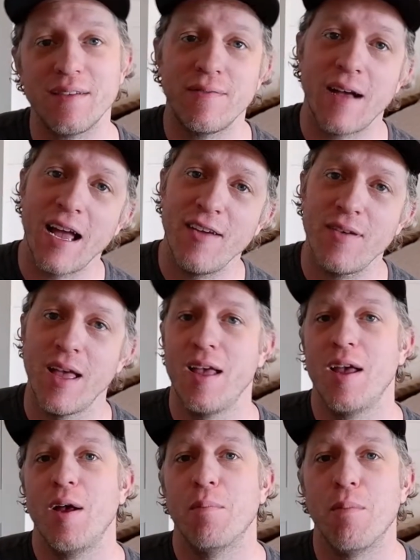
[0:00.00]
5
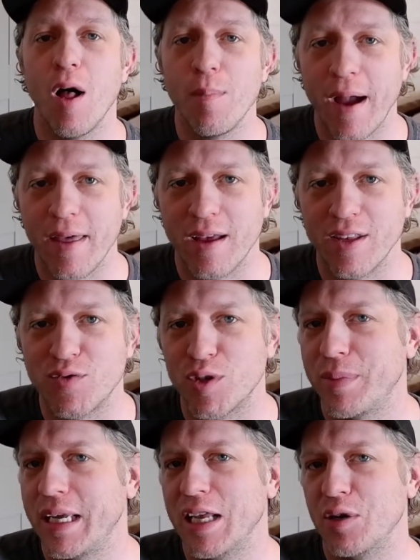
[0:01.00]
ball pythons for
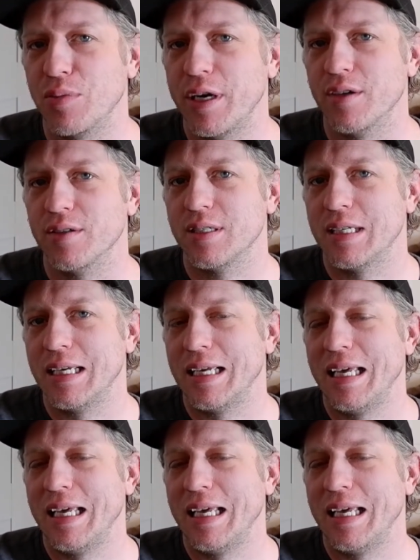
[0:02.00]
beginner breeders.